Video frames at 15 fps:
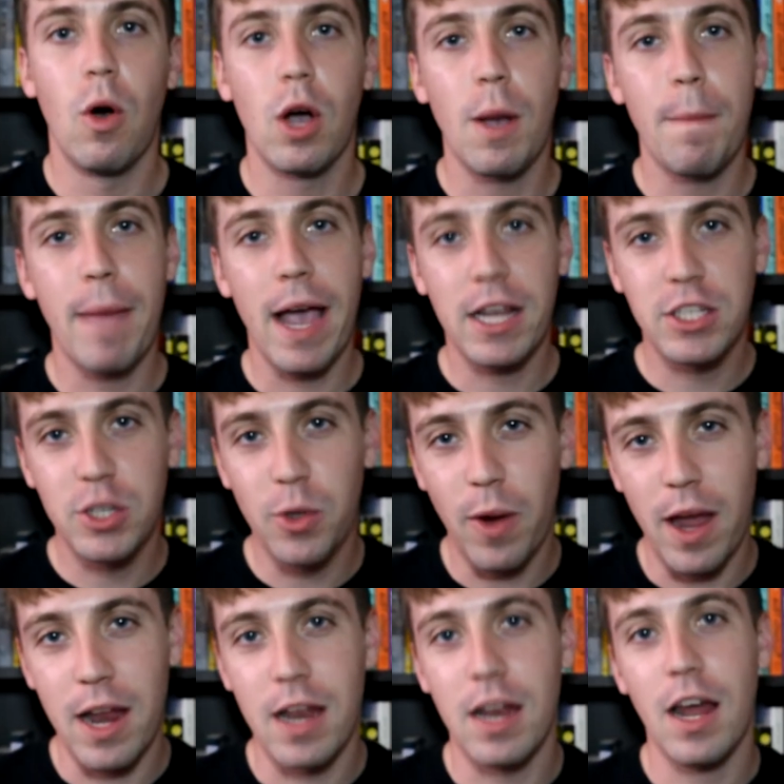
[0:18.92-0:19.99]
Welcome back to
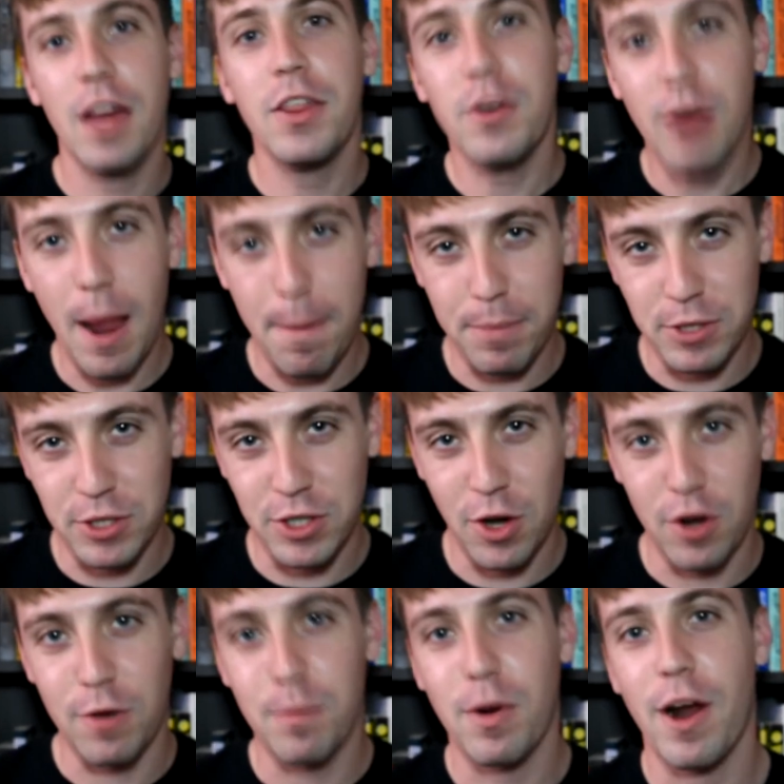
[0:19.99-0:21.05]
another
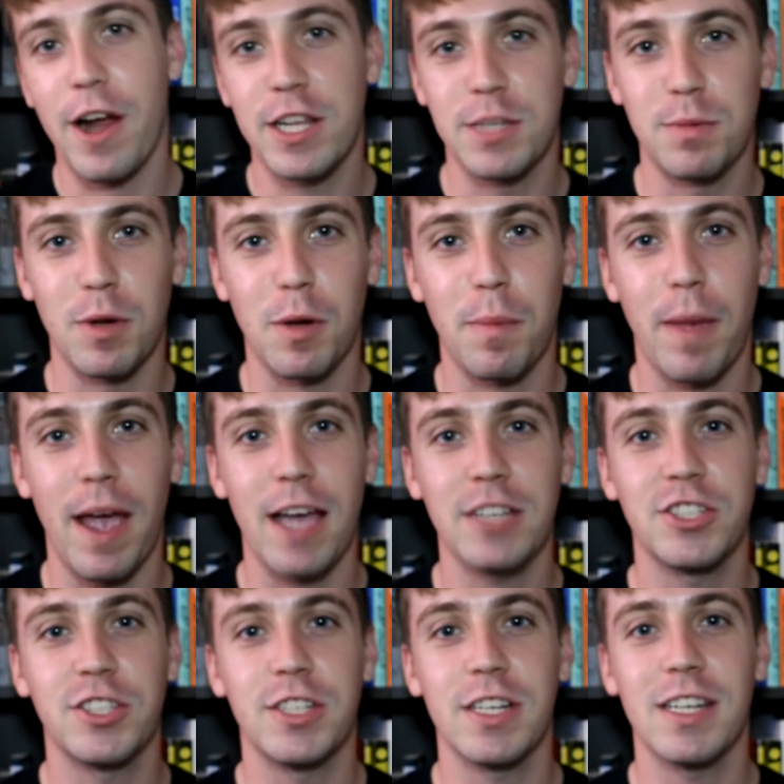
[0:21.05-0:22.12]
episode of Brian's Book
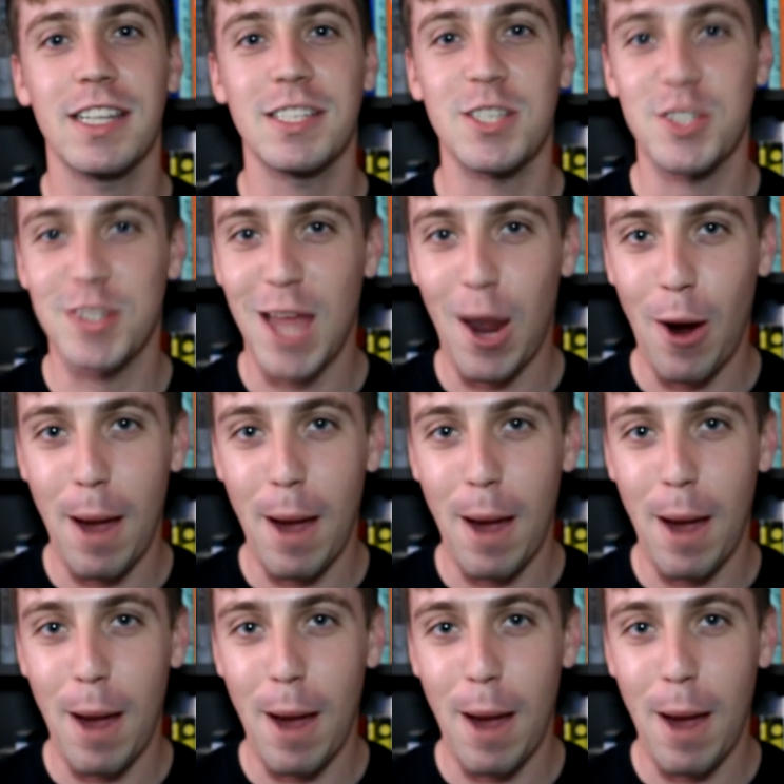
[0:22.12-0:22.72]
Bastion. This is now